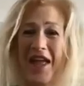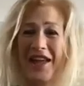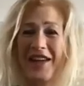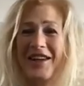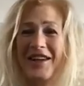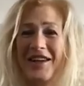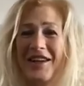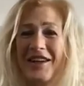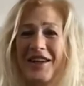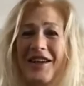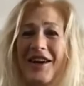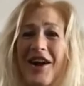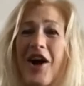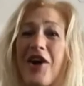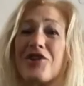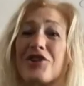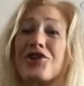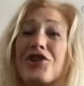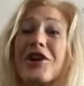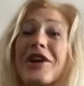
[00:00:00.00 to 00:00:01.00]
was
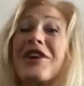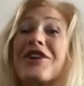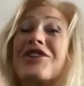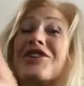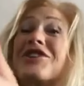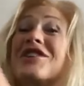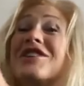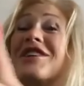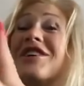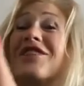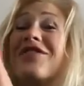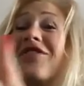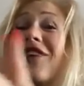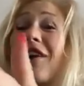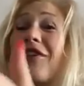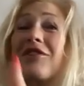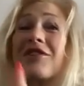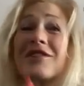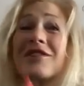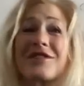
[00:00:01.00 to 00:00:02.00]
looking to see if
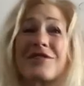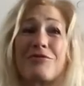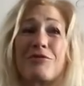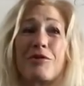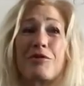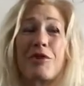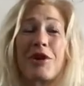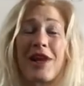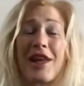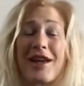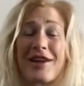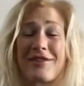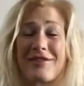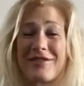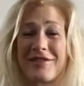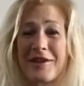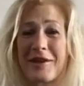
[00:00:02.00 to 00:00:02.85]
we were like,